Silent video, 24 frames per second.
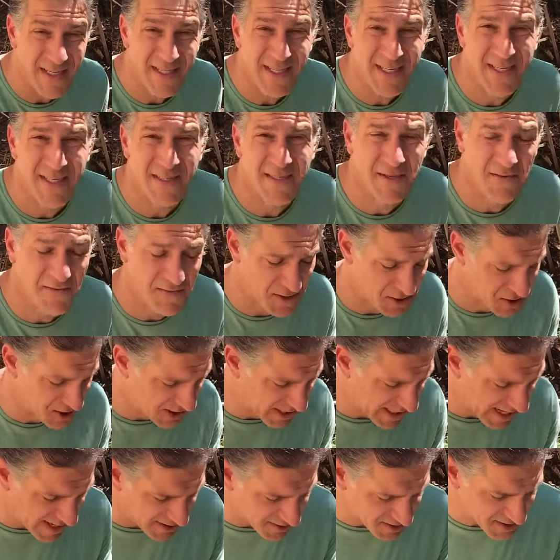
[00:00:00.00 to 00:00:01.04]
isn't
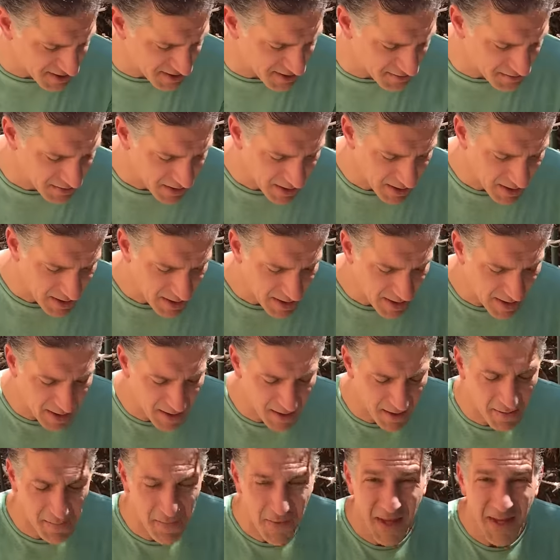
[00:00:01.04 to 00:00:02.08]
sufficient calcium,
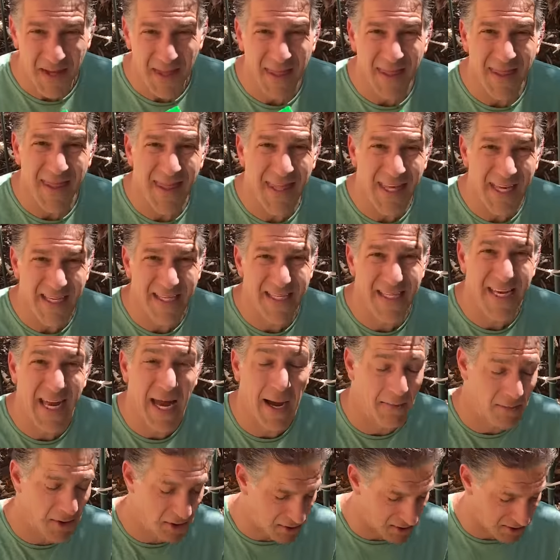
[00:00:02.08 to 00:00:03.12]
um, this
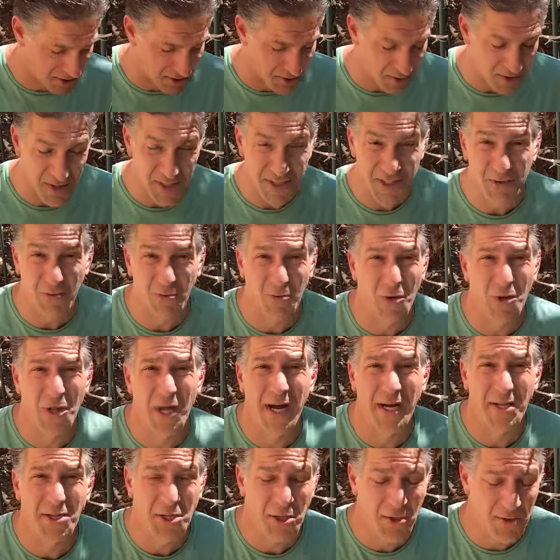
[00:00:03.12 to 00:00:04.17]
chemical source will
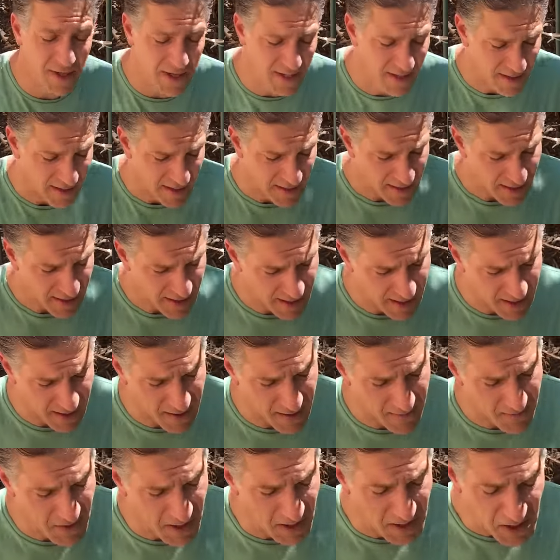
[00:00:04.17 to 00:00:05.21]
not do it.
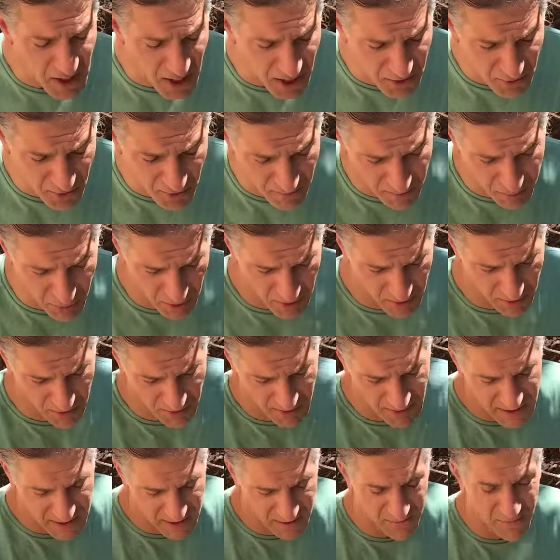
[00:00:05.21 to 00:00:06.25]
Uh, another important
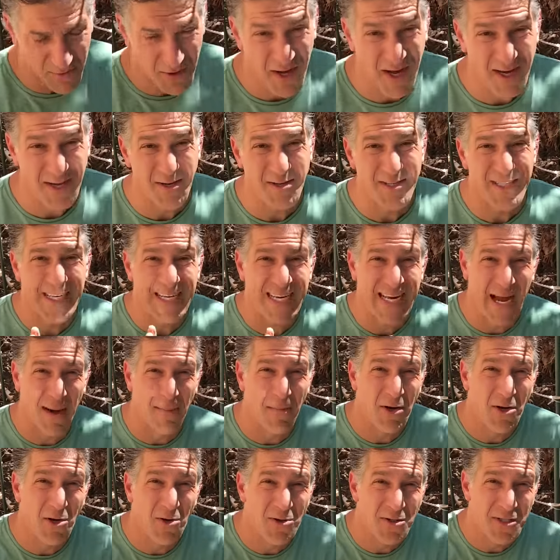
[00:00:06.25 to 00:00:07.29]
reason for not using
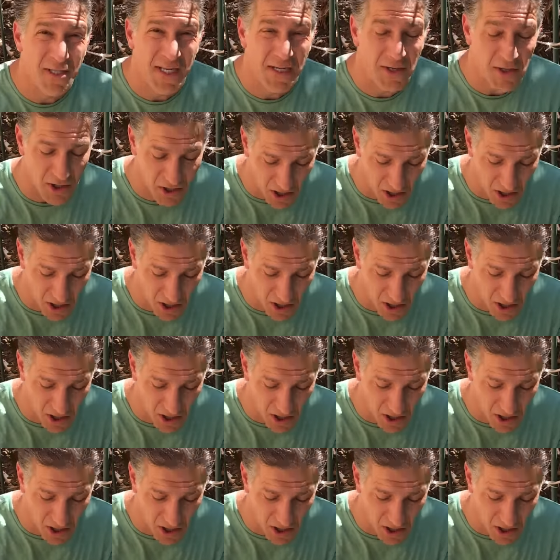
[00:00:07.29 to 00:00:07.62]
chemicals in